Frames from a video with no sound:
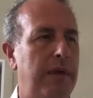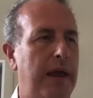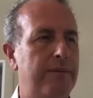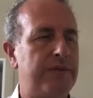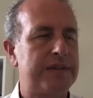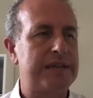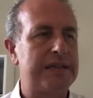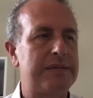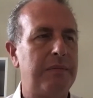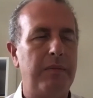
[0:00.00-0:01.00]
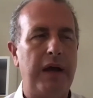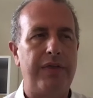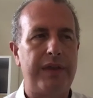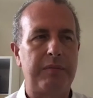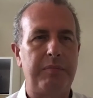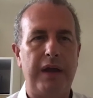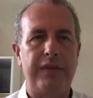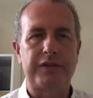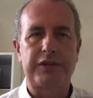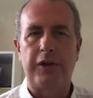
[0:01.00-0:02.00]
emphasis, I think, by
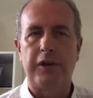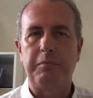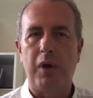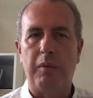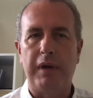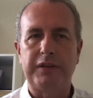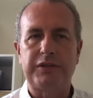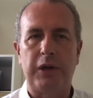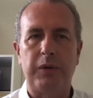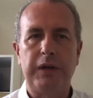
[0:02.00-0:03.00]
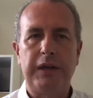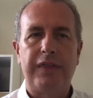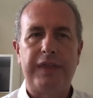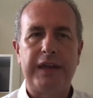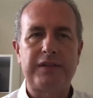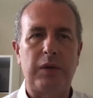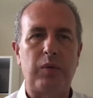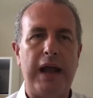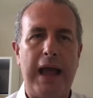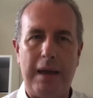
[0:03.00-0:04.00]
this current moment. So things that
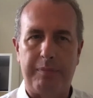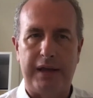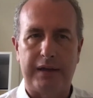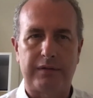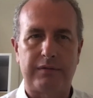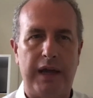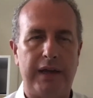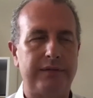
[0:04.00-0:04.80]
were happening, right?